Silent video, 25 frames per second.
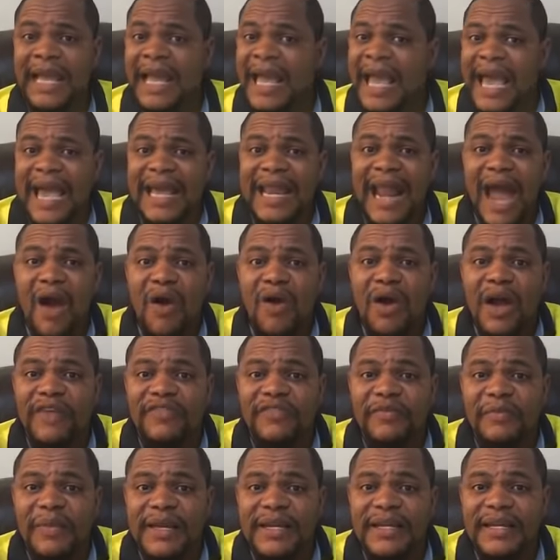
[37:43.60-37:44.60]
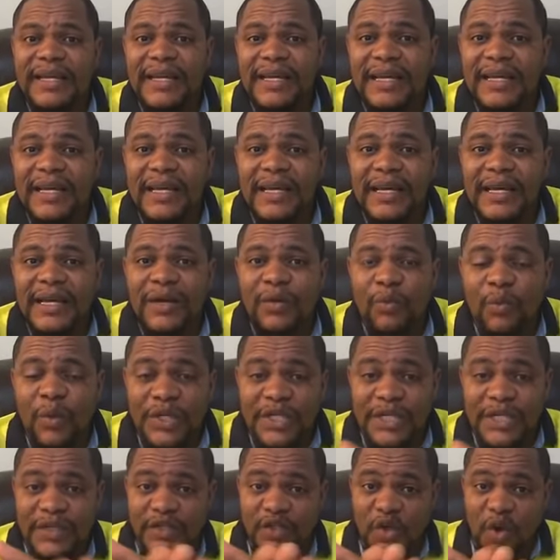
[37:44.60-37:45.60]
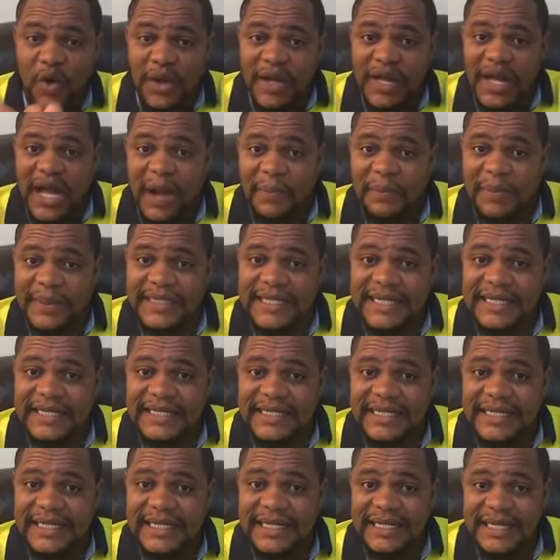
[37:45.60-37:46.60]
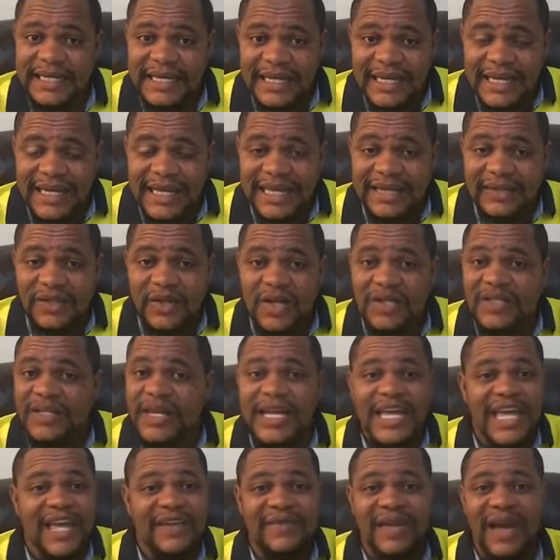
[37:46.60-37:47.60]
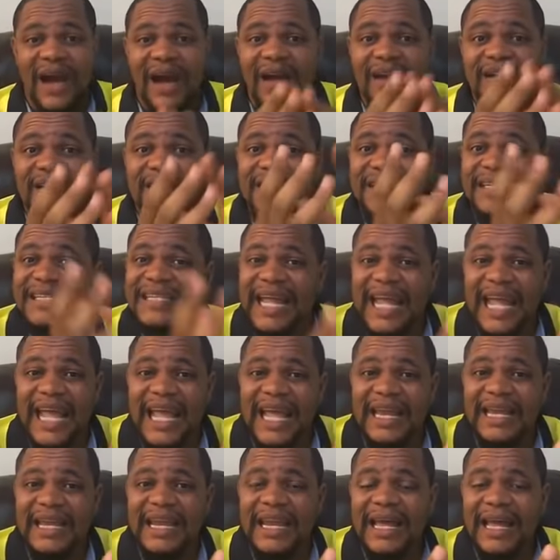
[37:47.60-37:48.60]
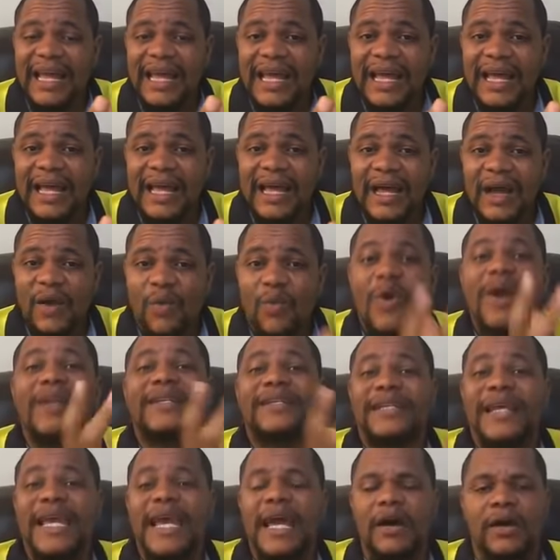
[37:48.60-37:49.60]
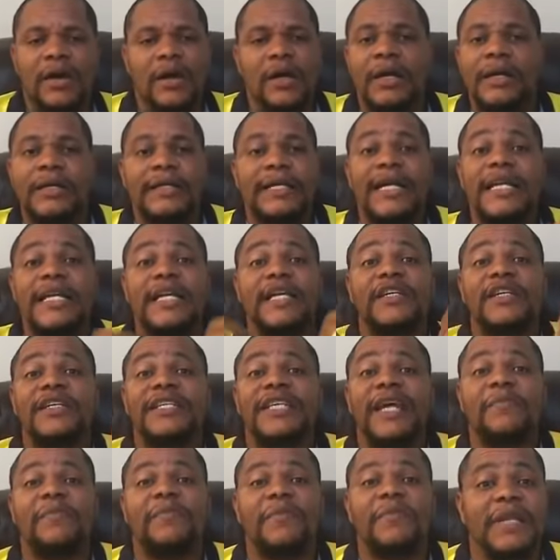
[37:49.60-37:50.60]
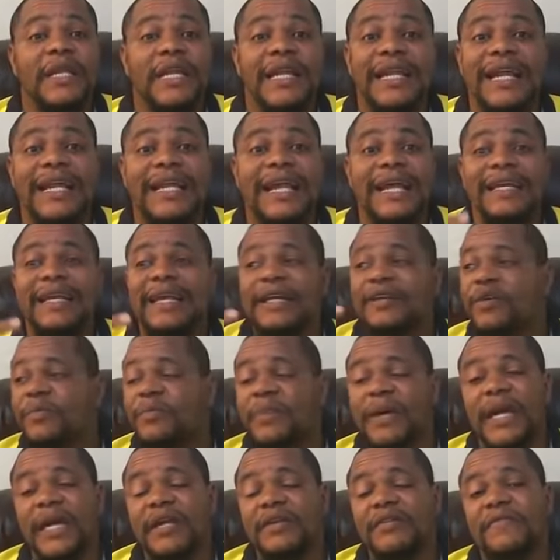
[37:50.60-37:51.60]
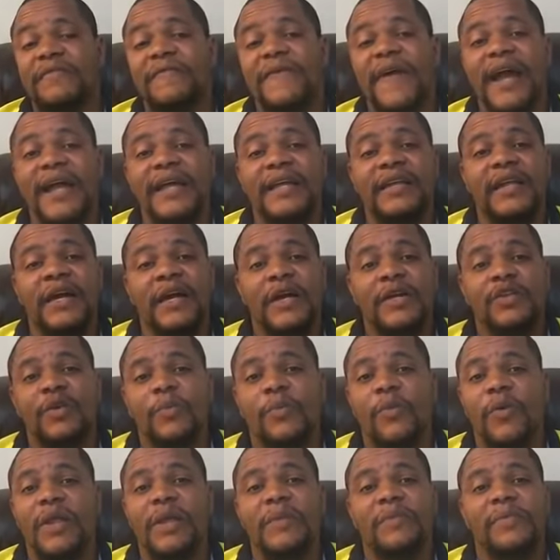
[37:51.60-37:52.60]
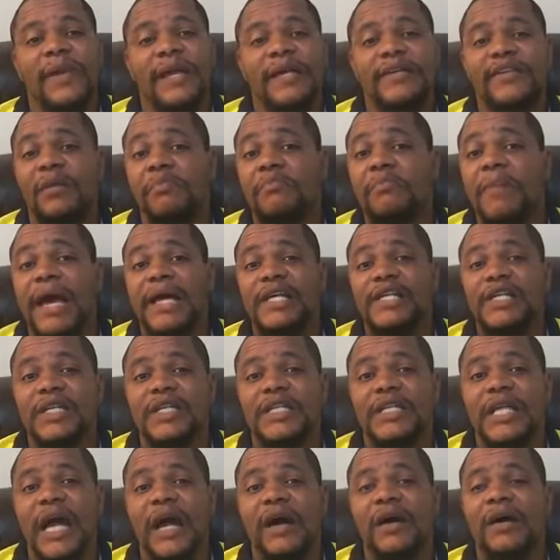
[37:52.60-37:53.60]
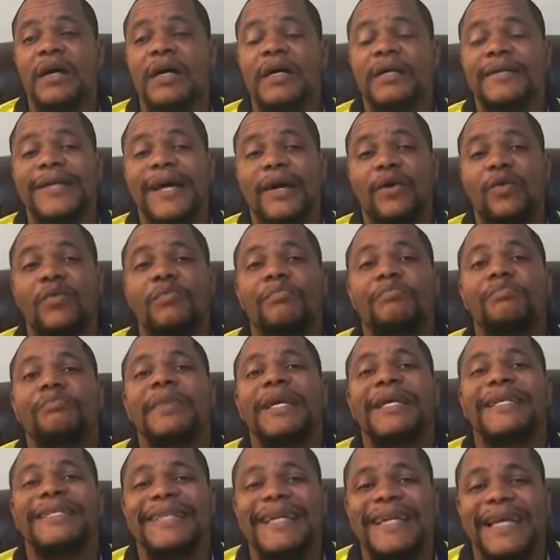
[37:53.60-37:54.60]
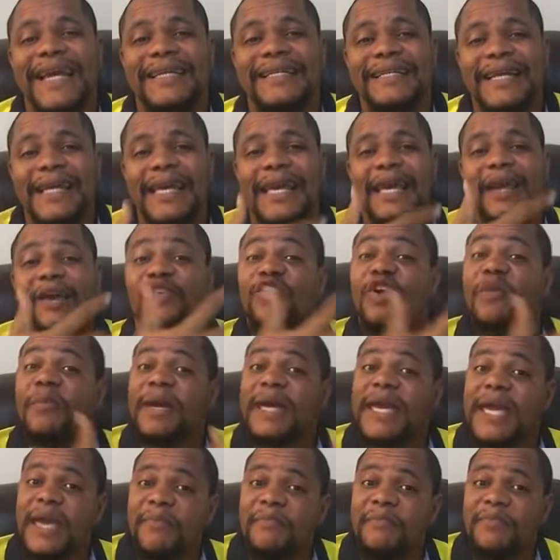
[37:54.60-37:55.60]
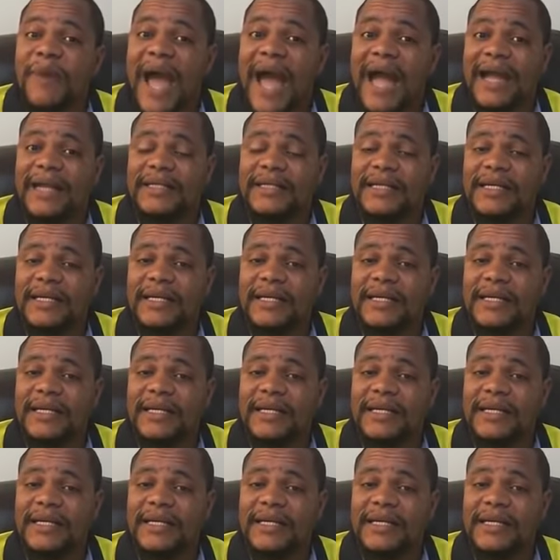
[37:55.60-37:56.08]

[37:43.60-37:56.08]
And our government, which is so incompetent, does not even understand what scale. They need to put in place some measures now that could mitigate the economic impact.